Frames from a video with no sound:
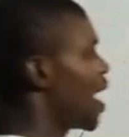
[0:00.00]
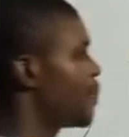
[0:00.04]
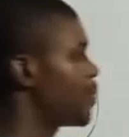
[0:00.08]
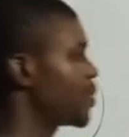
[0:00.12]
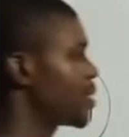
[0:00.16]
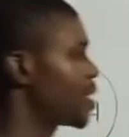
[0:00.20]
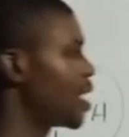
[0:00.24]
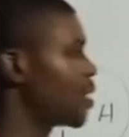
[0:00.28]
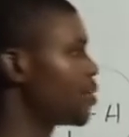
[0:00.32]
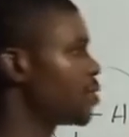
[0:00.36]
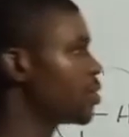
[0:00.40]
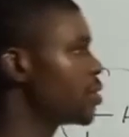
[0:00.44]

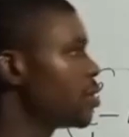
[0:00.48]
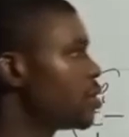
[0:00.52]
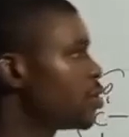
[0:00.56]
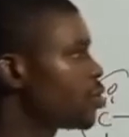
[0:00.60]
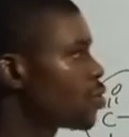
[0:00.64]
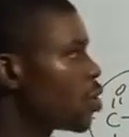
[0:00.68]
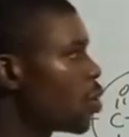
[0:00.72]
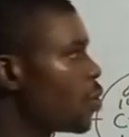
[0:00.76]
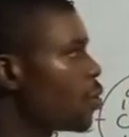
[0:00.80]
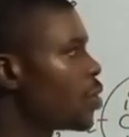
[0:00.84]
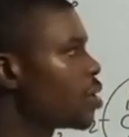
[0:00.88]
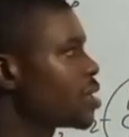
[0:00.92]
heptan,
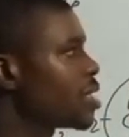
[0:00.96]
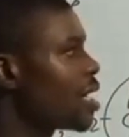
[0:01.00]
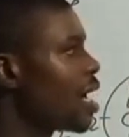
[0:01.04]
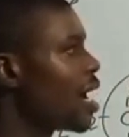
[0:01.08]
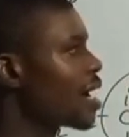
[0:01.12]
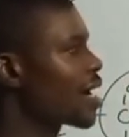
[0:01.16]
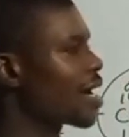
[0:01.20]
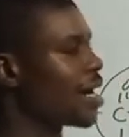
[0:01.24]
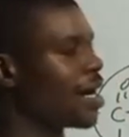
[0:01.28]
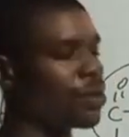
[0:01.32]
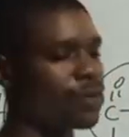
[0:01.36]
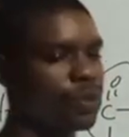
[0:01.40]
you call what
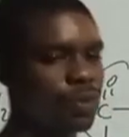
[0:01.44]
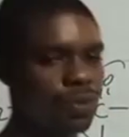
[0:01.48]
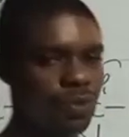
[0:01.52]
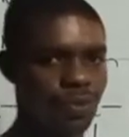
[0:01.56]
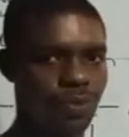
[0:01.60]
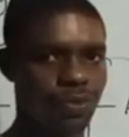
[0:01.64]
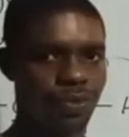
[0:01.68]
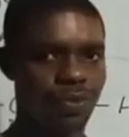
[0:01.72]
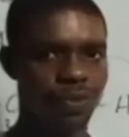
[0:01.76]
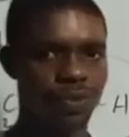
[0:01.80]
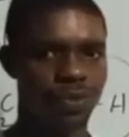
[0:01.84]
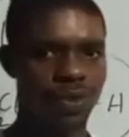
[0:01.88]

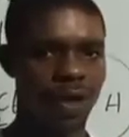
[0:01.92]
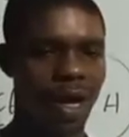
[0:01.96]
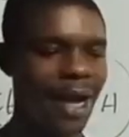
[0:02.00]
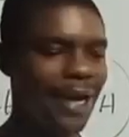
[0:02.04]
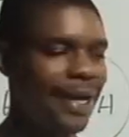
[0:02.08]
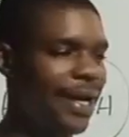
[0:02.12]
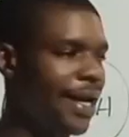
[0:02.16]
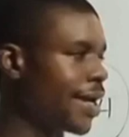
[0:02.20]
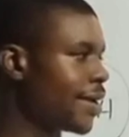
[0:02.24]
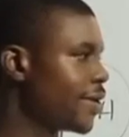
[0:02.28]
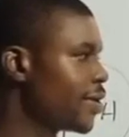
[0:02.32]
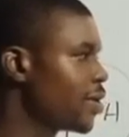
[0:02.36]
alkanol,
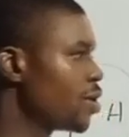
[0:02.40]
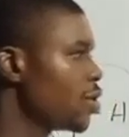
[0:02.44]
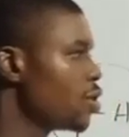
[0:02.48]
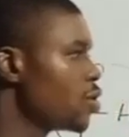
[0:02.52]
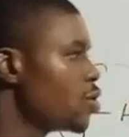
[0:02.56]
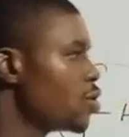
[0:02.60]
right there.